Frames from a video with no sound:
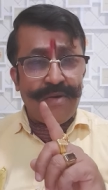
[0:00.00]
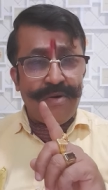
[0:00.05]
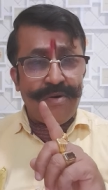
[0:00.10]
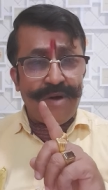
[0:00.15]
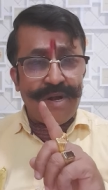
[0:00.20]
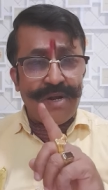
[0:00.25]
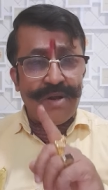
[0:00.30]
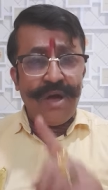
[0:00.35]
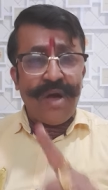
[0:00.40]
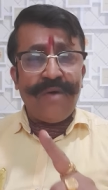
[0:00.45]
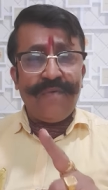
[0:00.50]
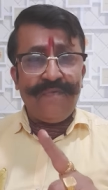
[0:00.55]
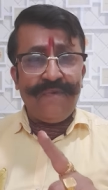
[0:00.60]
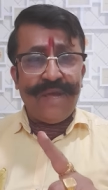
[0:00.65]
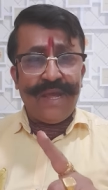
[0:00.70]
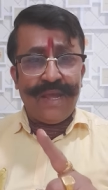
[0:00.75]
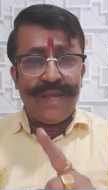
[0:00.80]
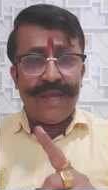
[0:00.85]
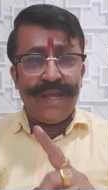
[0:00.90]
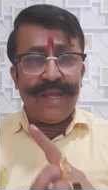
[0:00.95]
go a long
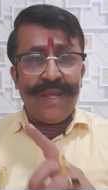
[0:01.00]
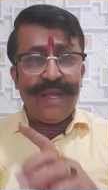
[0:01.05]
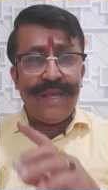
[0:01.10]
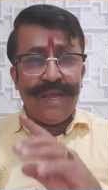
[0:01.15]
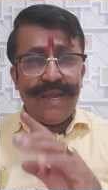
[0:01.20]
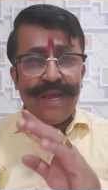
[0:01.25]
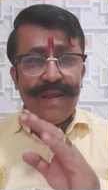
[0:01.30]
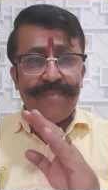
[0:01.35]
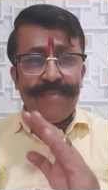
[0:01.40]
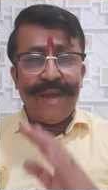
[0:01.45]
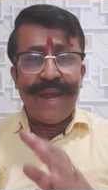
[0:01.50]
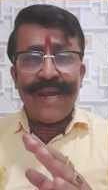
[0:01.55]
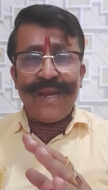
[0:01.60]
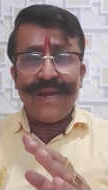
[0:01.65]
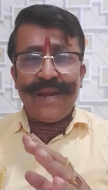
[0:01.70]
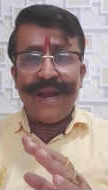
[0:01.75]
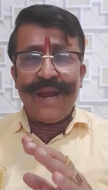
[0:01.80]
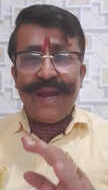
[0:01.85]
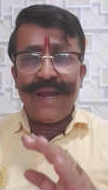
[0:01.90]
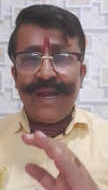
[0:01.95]
way in
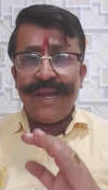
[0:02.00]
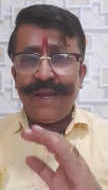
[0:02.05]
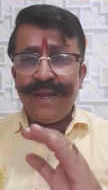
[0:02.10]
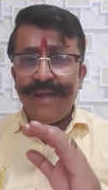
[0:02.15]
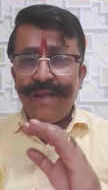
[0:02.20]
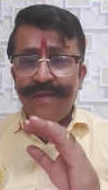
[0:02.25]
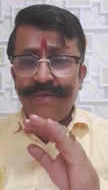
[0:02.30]
mankind